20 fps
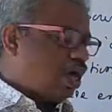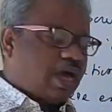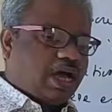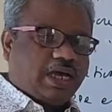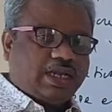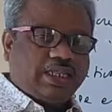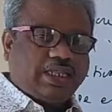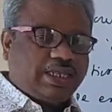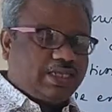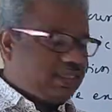
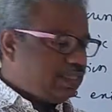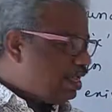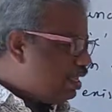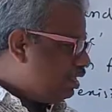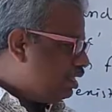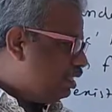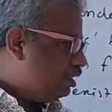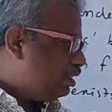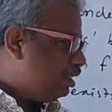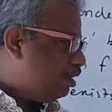are less
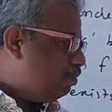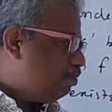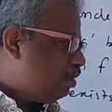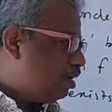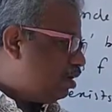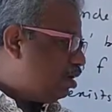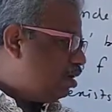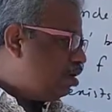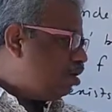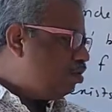than this
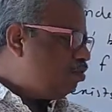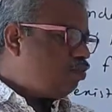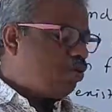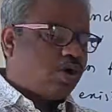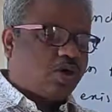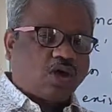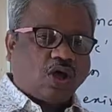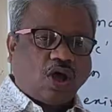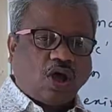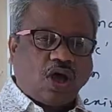number
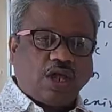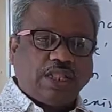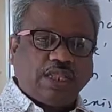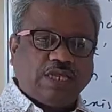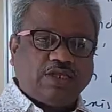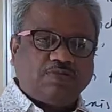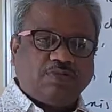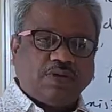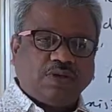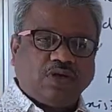for all
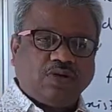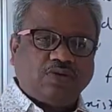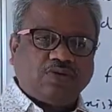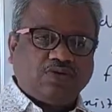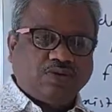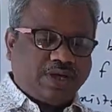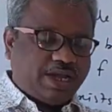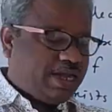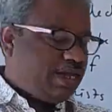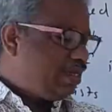x
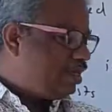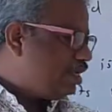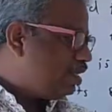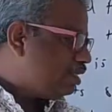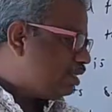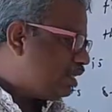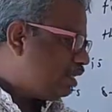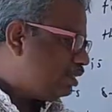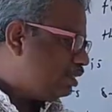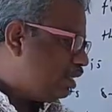belong to A
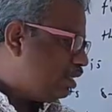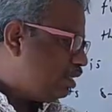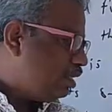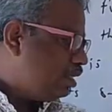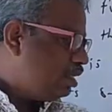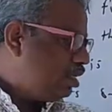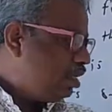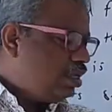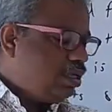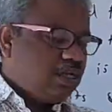
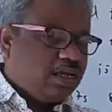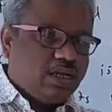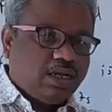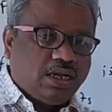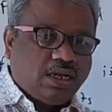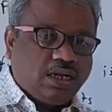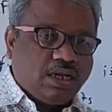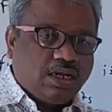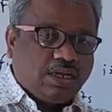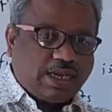intersection
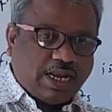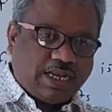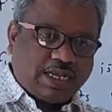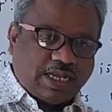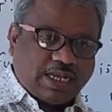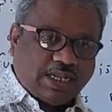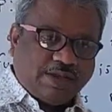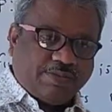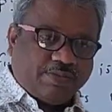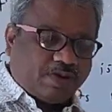
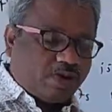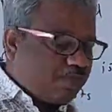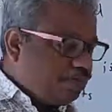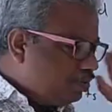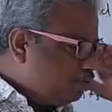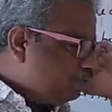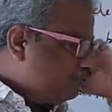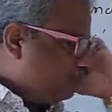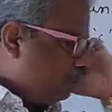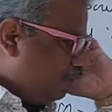delta neighborhood
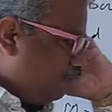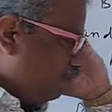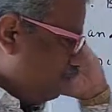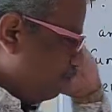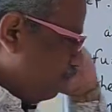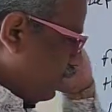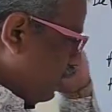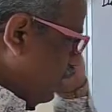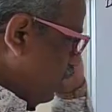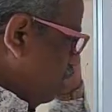of C.
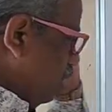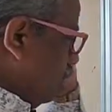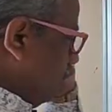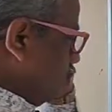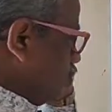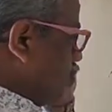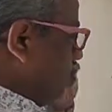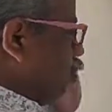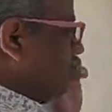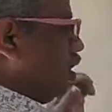Okay.
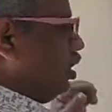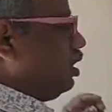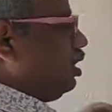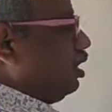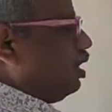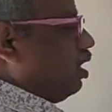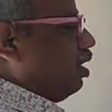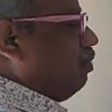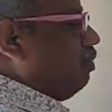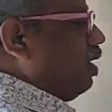So this is the